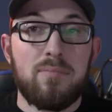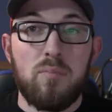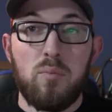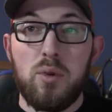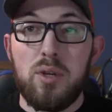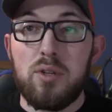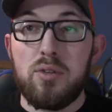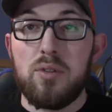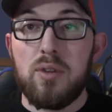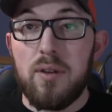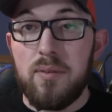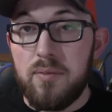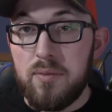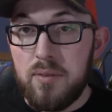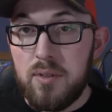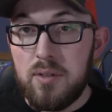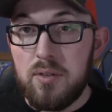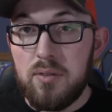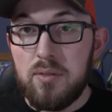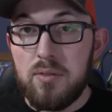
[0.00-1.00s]
we
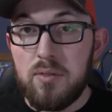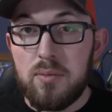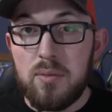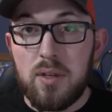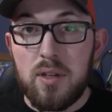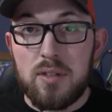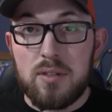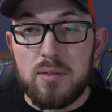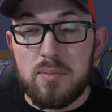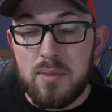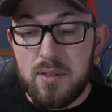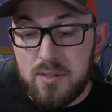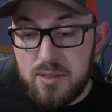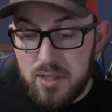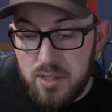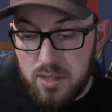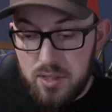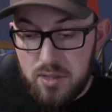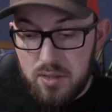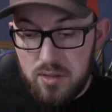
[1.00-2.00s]
definitely do some
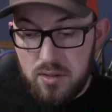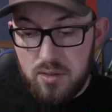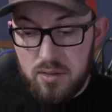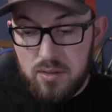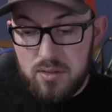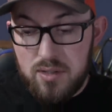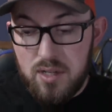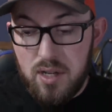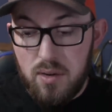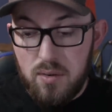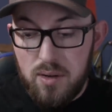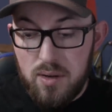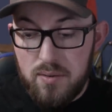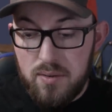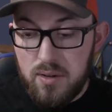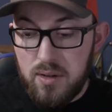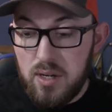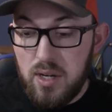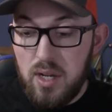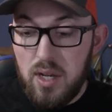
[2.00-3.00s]
customization on those.
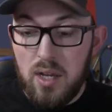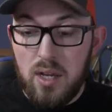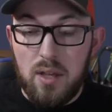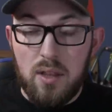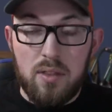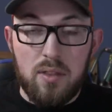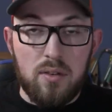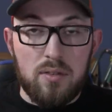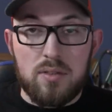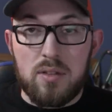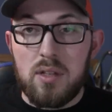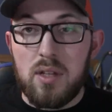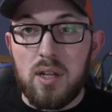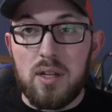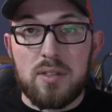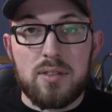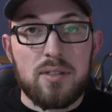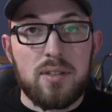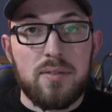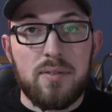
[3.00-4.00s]
However, there's a
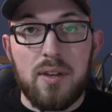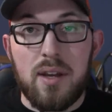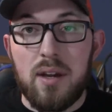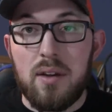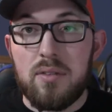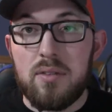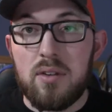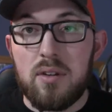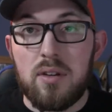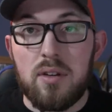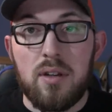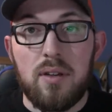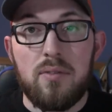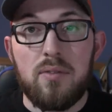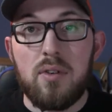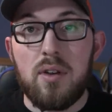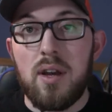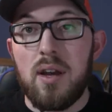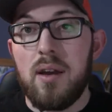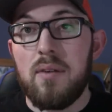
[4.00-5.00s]
lot of stuff out there. If
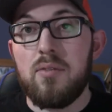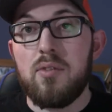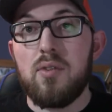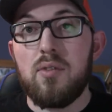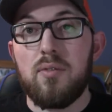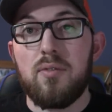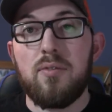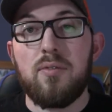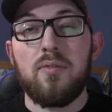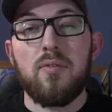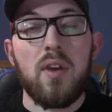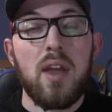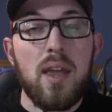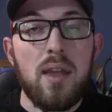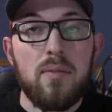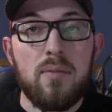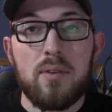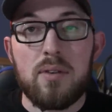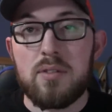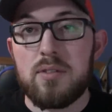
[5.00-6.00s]
you have your
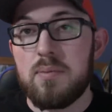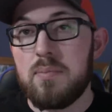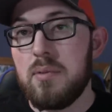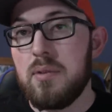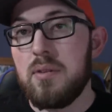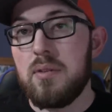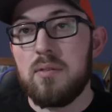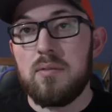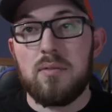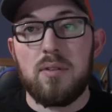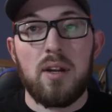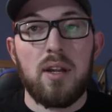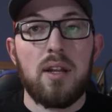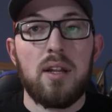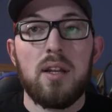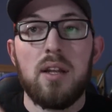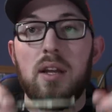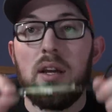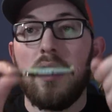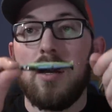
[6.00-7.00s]
favorite spoon,
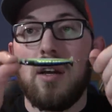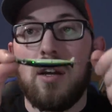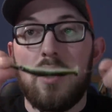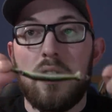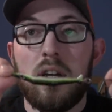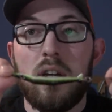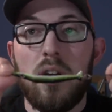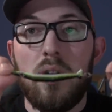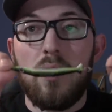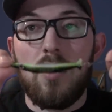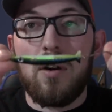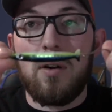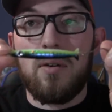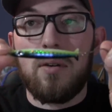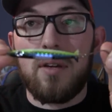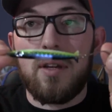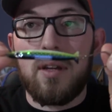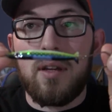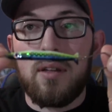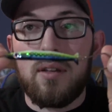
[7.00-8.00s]
right? A
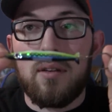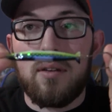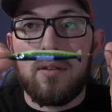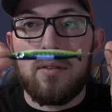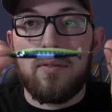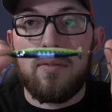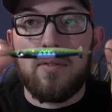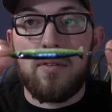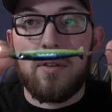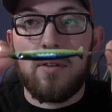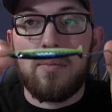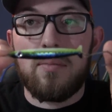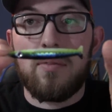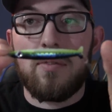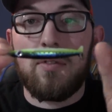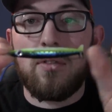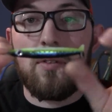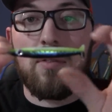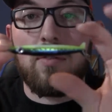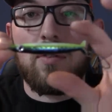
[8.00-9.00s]
Coho killer from
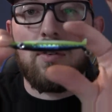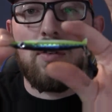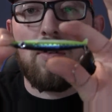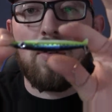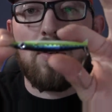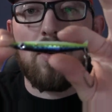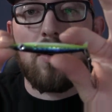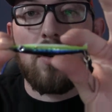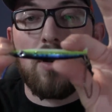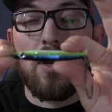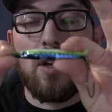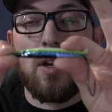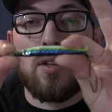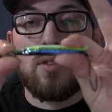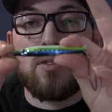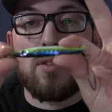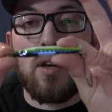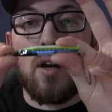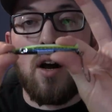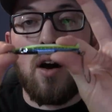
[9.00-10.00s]
Silver Horde.
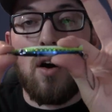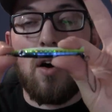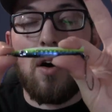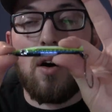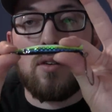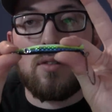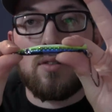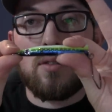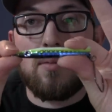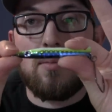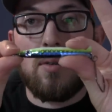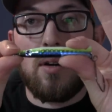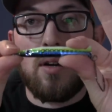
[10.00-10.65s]
It's an awesome,